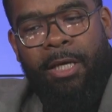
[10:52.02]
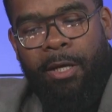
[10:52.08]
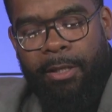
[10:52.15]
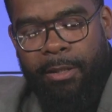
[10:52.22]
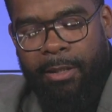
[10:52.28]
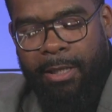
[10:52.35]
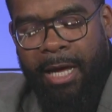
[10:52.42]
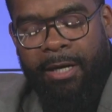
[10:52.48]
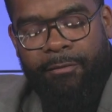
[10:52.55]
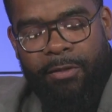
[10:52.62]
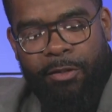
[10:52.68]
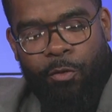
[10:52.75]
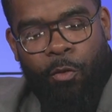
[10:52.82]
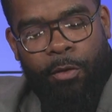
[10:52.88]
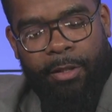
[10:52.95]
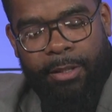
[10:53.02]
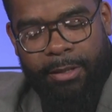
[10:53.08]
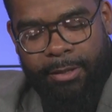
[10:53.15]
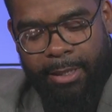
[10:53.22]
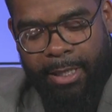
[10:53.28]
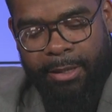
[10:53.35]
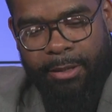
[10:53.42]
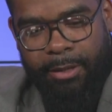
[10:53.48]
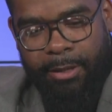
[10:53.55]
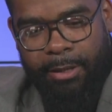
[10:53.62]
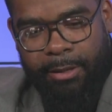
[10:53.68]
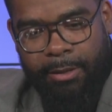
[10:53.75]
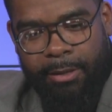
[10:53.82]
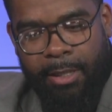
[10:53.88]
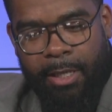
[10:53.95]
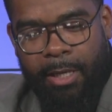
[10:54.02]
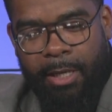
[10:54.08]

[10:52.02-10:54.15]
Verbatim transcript: in a lot of these organizations